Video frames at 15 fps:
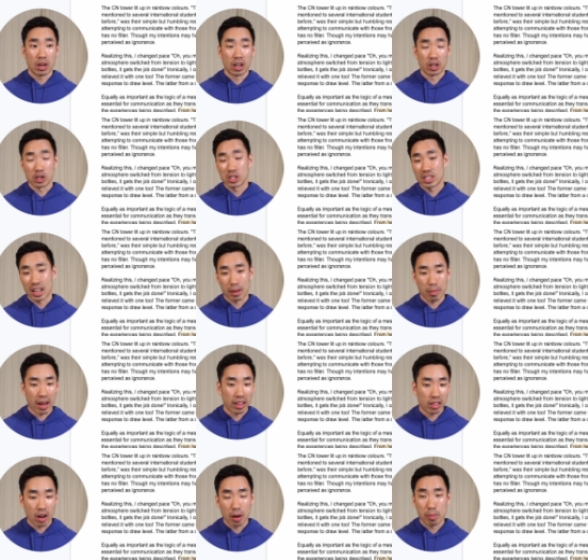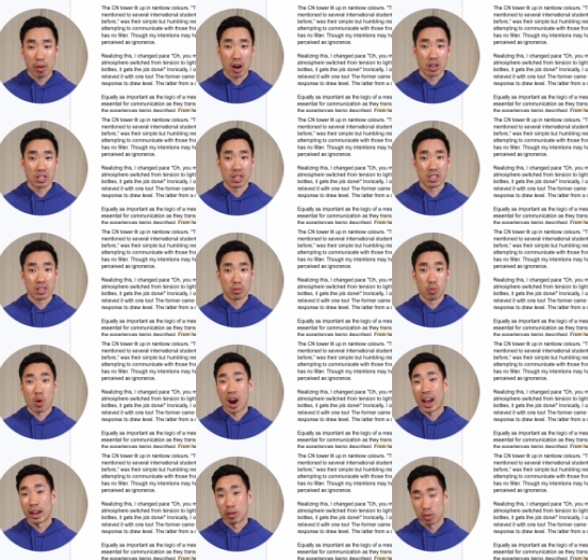understand my thought process and
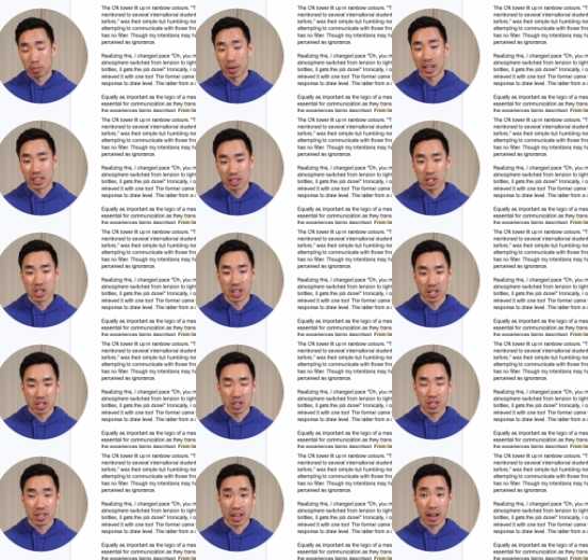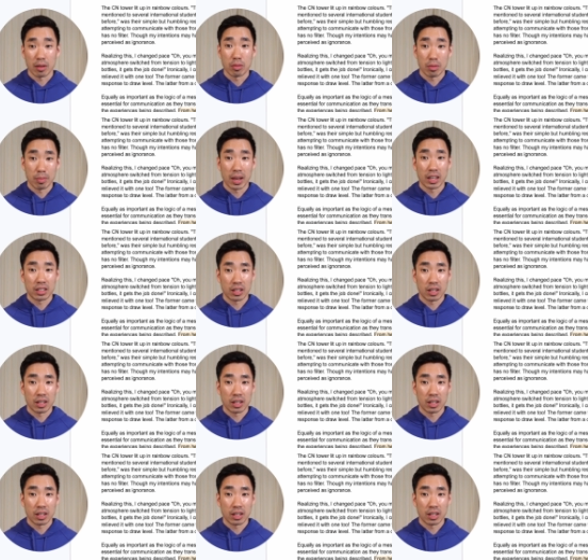why I would make the changes that I would make